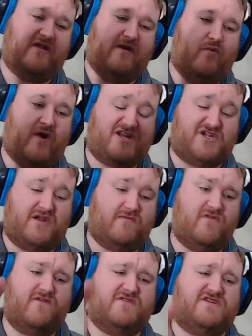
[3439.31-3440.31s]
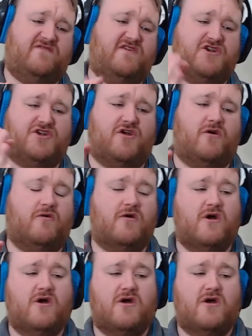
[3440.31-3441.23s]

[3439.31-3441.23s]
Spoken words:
watching a movie or TV show,